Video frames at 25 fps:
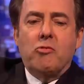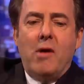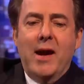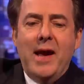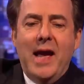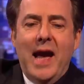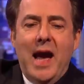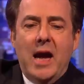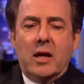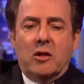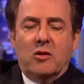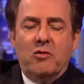
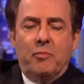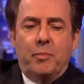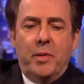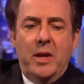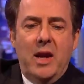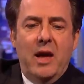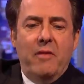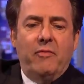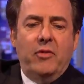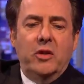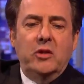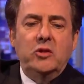great act of
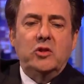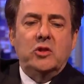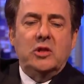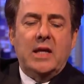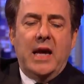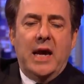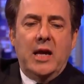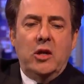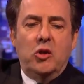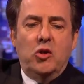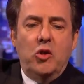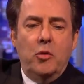
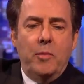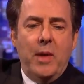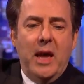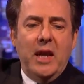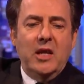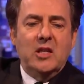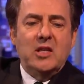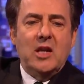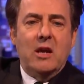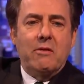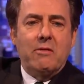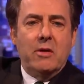benevolence and
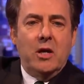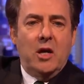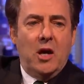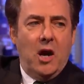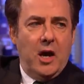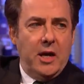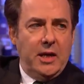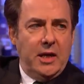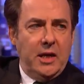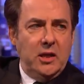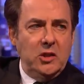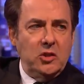humanitarian
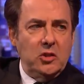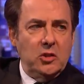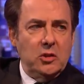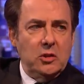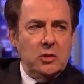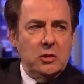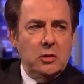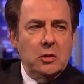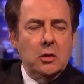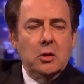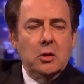kindness,